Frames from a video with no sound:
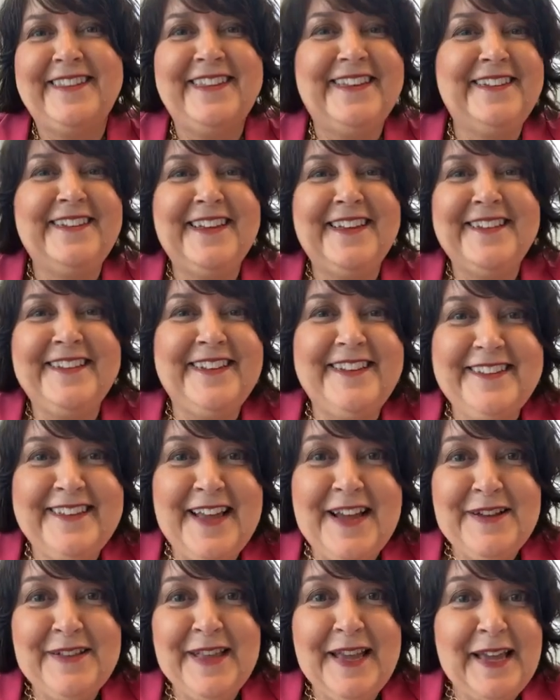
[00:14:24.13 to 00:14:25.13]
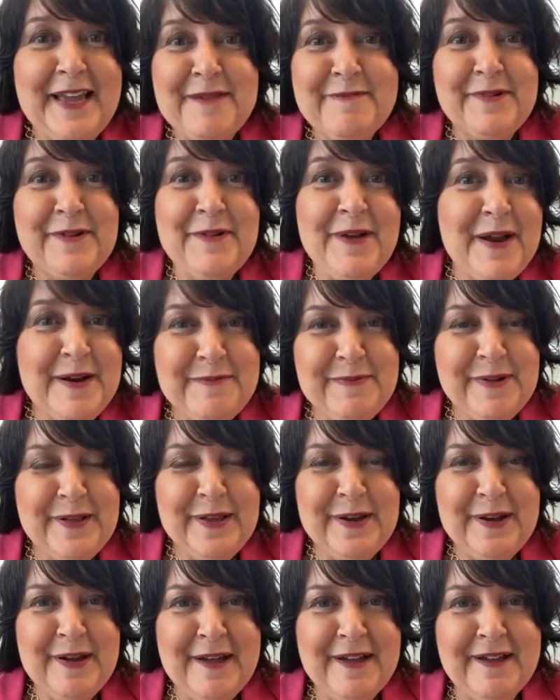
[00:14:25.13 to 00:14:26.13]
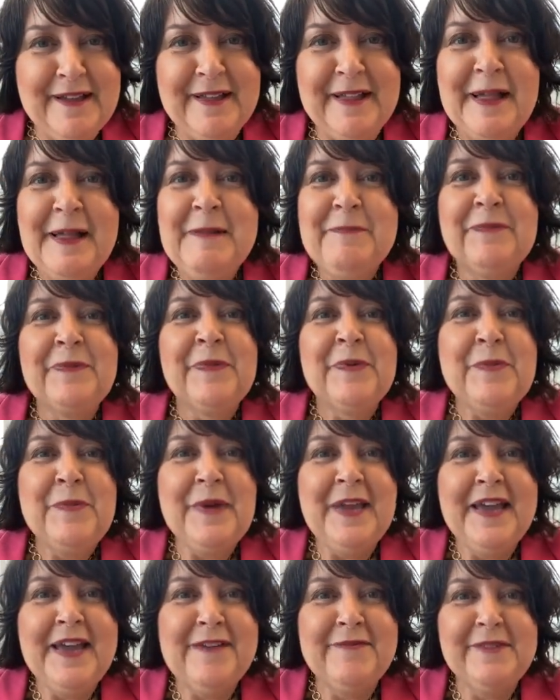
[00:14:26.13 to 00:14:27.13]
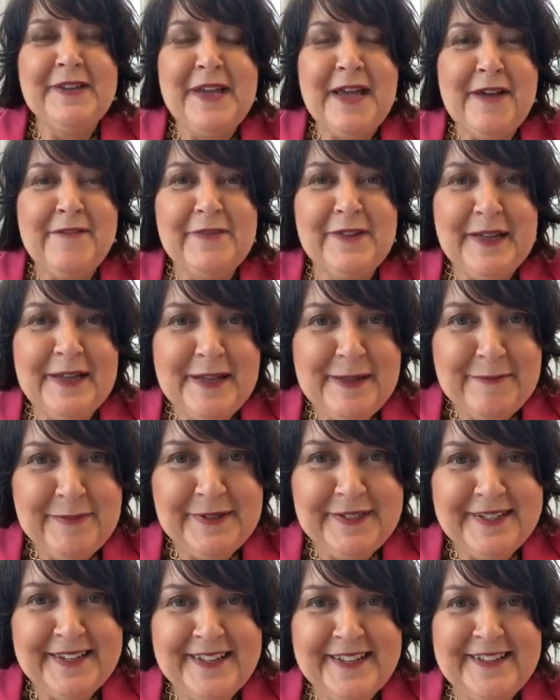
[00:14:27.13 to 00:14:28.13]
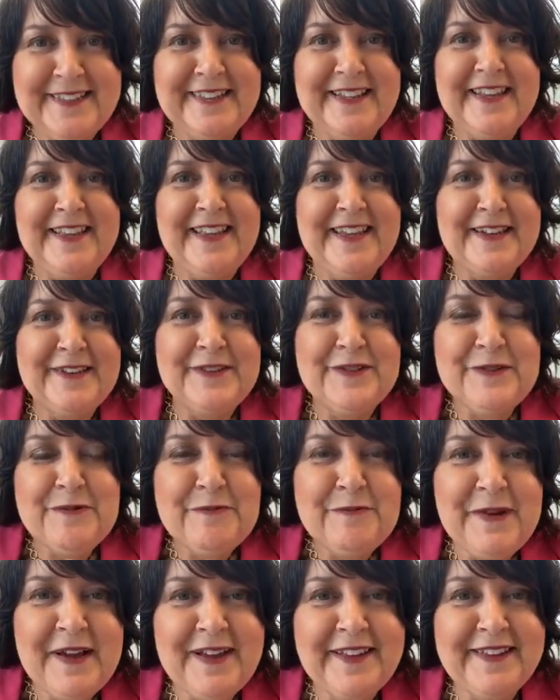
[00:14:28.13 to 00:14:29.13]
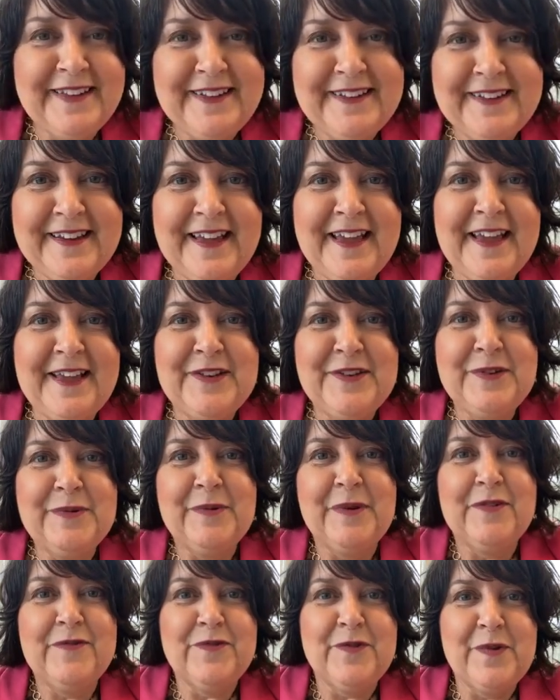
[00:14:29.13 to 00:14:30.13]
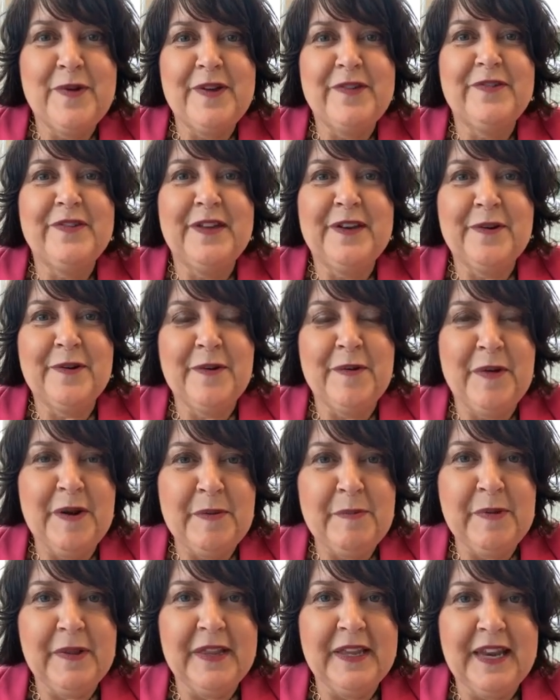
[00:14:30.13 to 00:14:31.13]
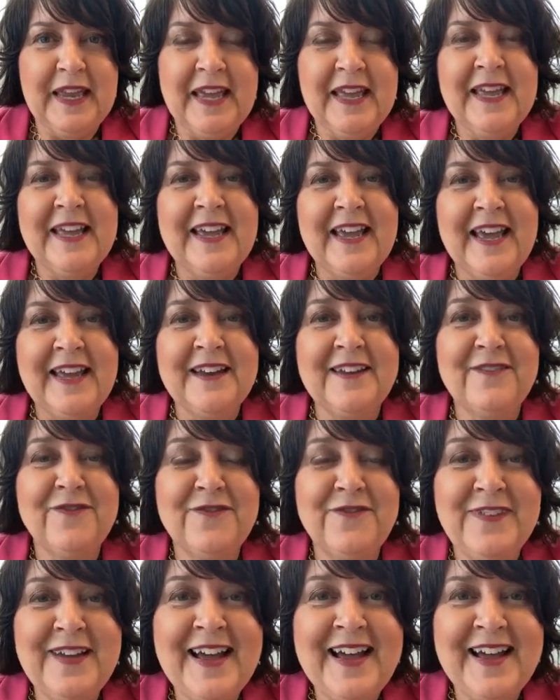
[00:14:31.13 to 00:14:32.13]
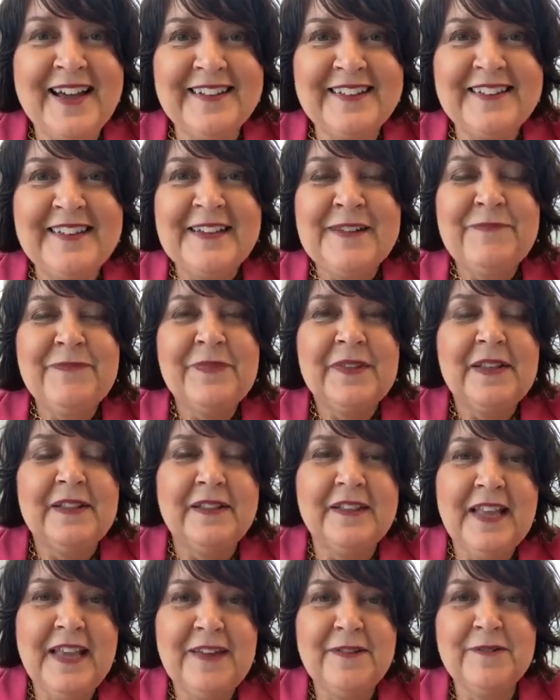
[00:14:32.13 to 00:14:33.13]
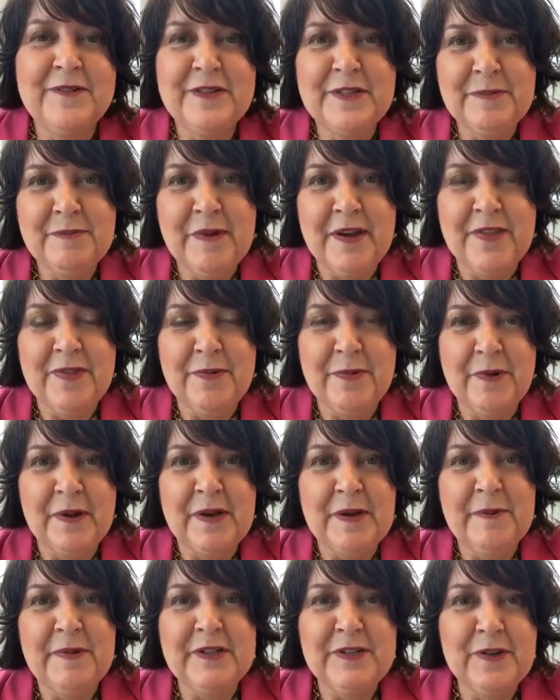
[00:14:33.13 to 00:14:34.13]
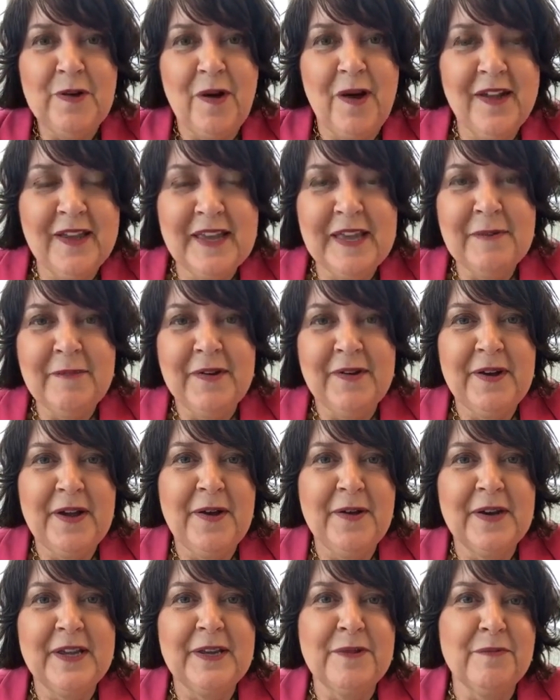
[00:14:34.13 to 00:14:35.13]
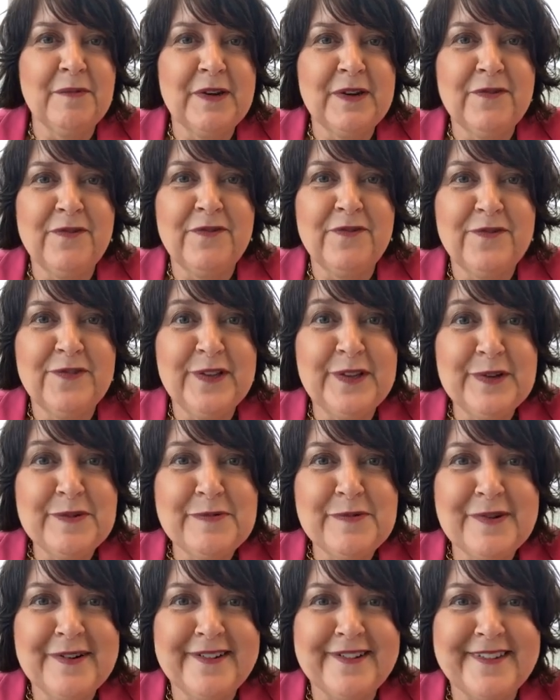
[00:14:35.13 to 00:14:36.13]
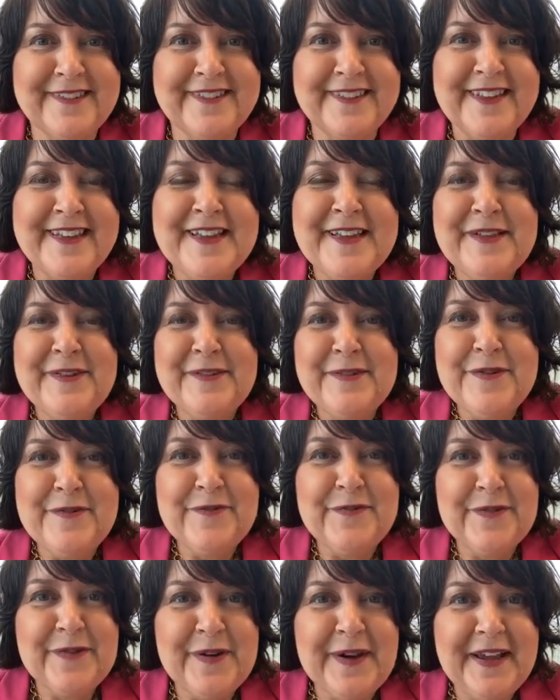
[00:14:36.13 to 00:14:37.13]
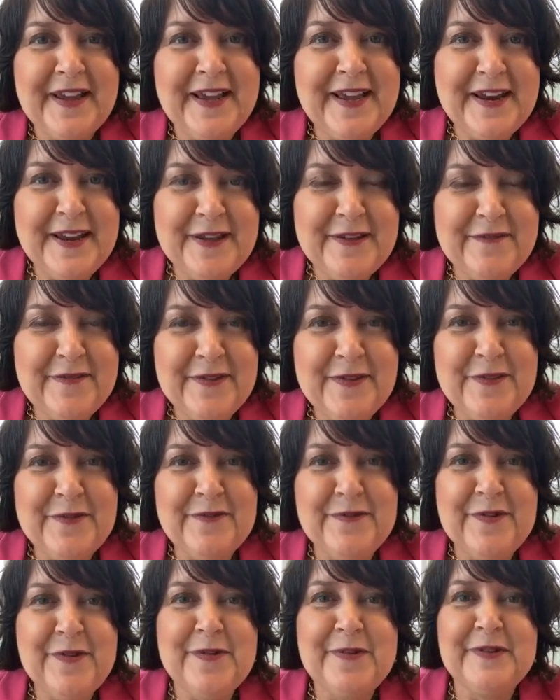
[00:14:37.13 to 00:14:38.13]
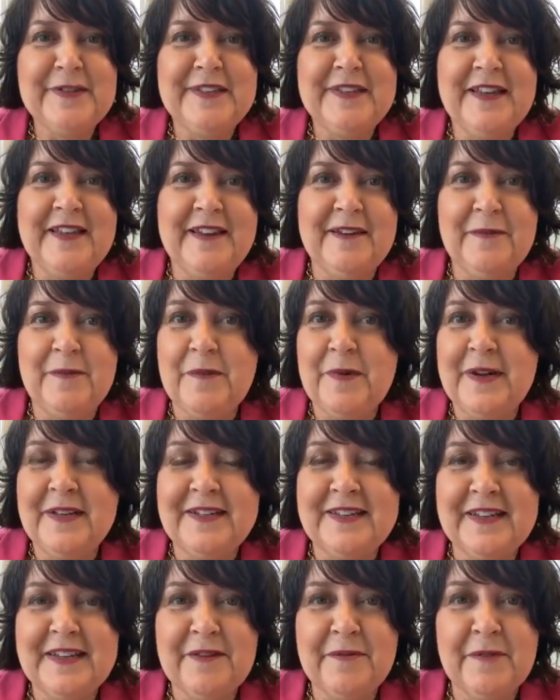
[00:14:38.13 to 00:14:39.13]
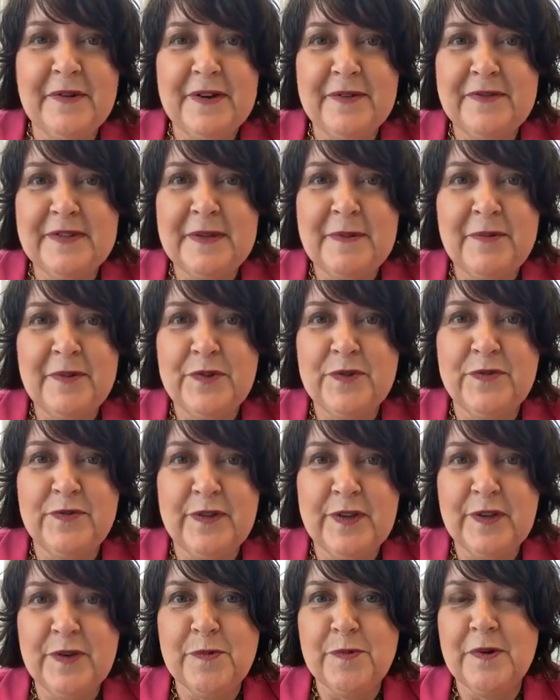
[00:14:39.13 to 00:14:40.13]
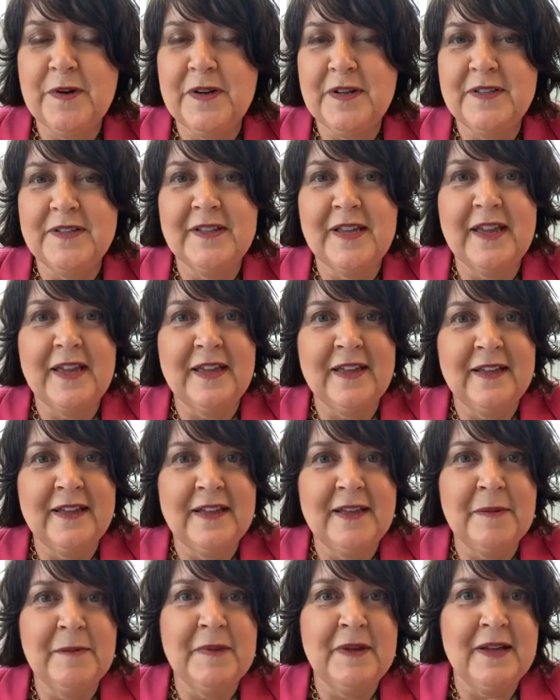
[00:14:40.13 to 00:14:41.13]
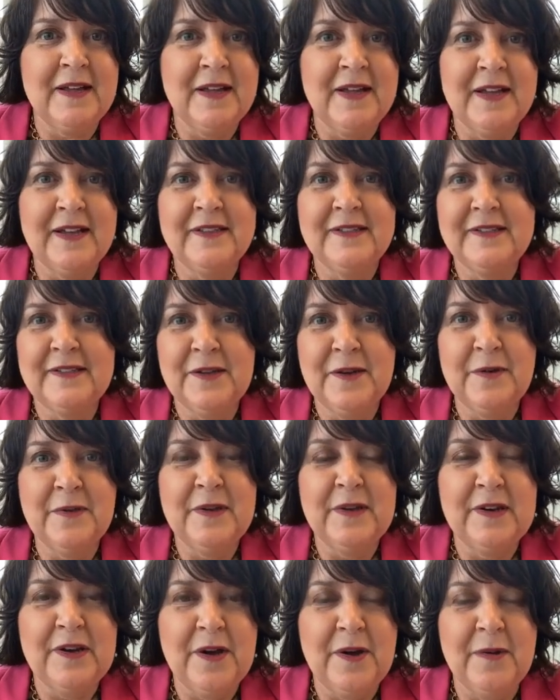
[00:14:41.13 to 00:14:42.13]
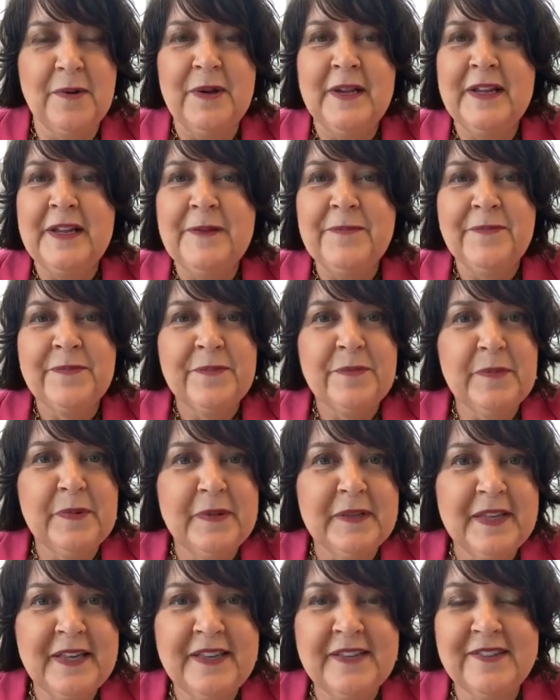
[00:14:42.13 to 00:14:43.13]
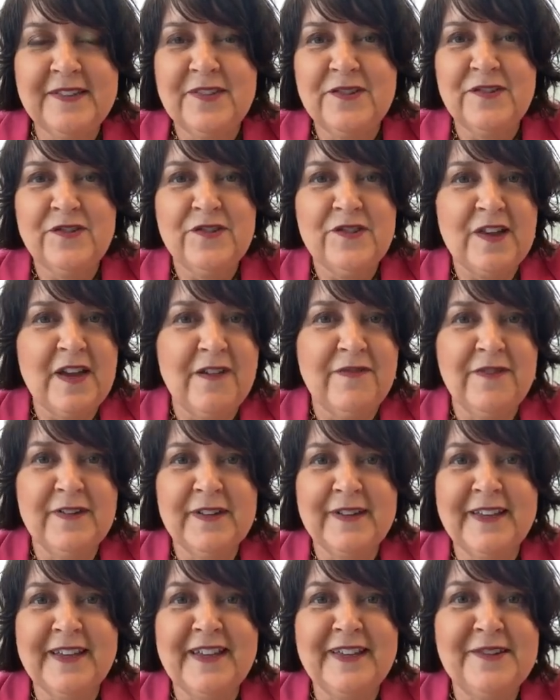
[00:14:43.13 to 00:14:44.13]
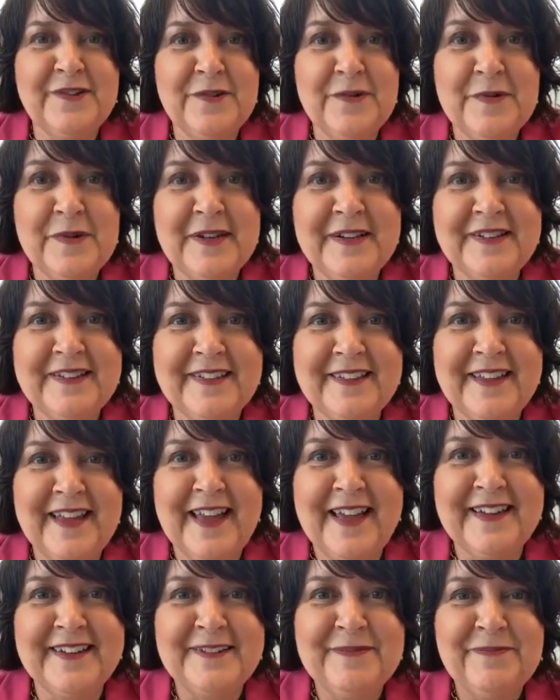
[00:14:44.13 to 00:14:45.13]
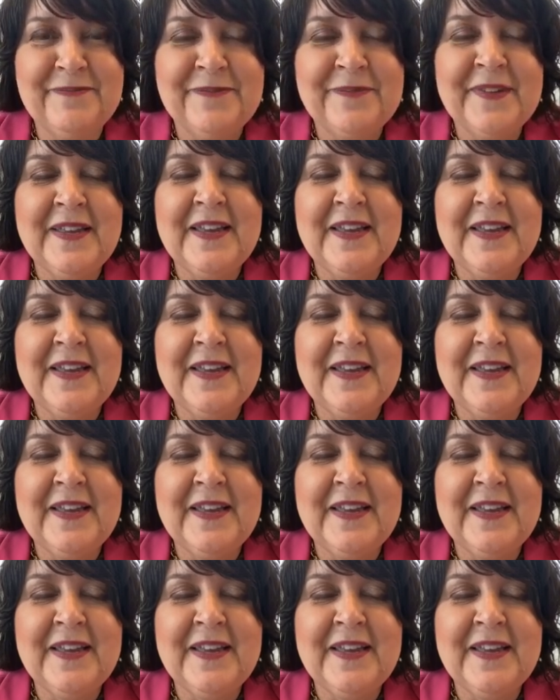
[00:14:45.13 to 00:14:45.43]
It doesn't sound like I'm credible at all. We have to have competence, and that is directly tied to our voice and our credibility. And in fact, later this month, we're going to be talking about how to get rid of filler words. So for any of you folks that want to get rid of some of those filler words like so, please definitely tune into that.